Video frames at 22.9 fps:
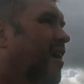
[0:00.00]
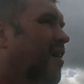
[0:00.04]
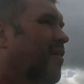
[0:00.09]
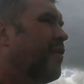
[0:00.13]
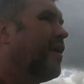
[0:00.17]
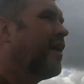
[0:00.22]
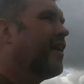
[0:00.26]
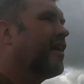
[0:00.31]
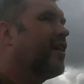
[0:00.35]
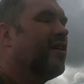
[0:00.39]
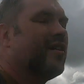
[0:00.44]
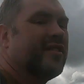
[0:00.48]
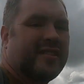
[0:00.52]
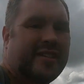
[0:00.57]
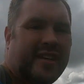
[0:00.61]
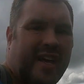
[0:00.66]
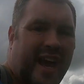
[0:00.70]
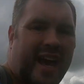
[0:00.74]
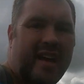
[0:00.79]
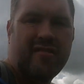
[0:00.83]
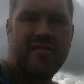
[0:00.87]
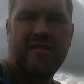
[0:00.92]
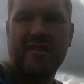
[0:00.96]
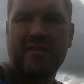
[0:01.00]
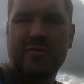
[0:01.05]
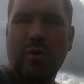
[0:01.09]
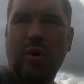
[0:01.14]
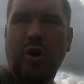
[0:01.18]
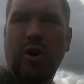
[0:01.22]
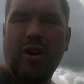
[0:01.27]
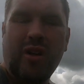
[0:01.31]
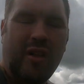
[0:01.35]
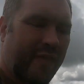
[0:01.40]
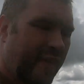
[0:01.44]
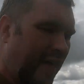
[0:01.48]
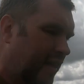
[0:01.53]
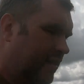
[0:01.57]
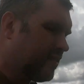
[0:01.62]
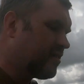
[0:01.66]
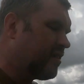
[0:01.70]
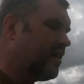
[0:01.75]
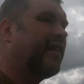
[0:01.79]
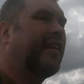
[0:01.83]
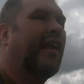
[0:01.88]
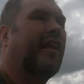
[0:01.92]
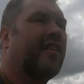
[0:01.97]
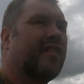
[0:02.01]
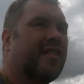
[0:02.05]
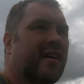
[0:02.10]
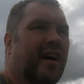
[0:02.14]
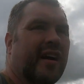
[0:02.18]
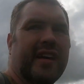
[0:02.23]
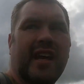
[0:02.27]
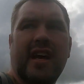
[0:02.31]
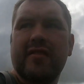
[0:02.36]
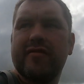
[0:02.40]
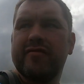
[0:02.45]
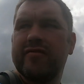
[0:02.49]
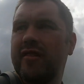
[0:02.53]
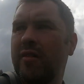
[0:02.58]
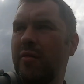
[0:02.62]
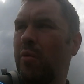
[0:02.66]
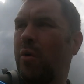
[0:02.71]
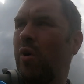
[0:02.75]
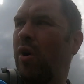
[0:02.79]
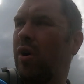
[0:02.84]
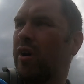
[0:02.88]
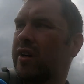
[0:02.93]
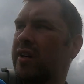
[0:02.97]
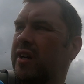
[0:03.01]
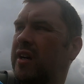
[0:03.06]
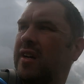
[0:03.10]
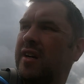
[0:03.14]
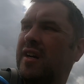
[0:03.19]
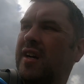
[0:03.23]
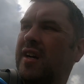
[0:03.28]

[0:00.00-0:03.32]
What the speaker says: why not go and see Hadrian's Wall? And that turned into the idea for a walk.